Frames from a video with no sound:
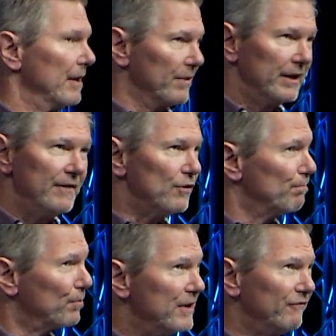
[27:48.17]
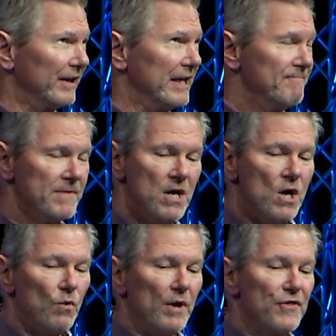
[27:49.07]
I want to leave you briefly
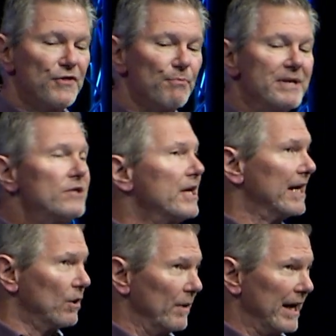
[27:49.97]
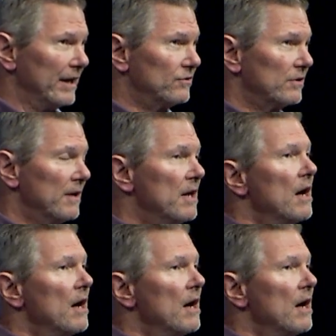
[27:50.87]
with three takeaways